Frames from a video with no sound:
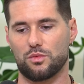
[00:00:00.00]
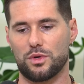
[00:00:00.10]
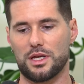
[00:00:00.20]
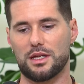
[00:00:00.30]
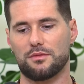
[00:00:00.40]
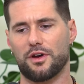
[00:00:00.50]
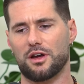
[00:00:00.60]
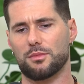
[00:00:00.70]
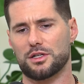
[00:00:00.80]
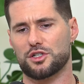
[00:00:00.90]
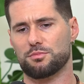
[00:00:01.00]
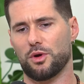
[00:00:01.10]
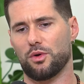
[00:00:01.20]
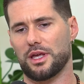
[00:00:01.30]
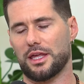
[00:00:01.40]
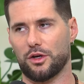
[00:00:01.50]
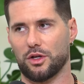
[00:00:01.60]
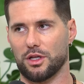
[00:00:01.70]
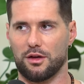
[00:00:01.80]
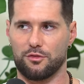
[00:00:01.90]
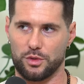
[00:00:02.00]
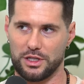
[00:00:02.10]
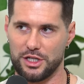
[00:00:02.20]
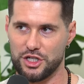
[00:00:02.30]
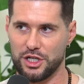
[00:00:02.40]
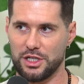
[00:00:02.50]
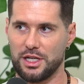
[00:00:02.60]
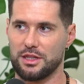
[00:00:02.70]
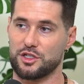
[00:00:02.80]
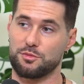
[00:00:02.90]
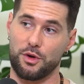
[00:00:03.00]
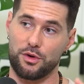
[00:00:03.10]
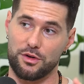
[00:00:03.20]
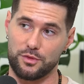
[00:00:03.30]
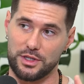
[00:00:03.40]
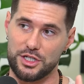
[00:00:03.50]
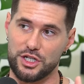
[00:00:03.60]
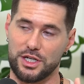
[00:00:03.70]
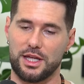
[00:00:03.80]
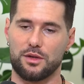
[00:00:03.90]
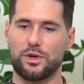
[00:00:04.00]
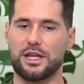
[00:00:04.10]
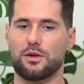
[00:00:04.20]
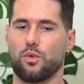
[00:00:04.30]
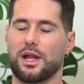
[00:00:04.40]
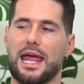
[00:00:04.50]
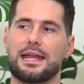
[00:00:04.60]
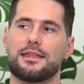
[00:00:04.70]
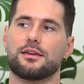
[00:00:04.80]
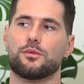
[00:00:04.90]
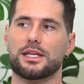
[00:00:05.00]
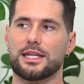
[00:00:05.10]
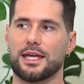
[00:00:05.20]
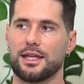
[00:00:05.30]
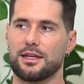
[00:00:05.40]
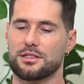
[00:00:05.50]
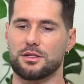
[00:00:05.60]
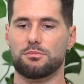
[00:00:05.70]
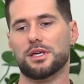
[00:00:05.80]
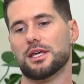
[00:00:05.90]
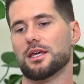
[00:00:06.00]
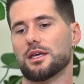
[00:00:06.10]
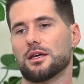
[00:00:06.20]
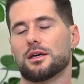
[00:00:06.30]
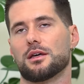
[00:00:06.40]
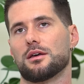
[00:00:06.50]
we very much spoke ill of religion and the spirit of religion, and we didn't want anything we did to be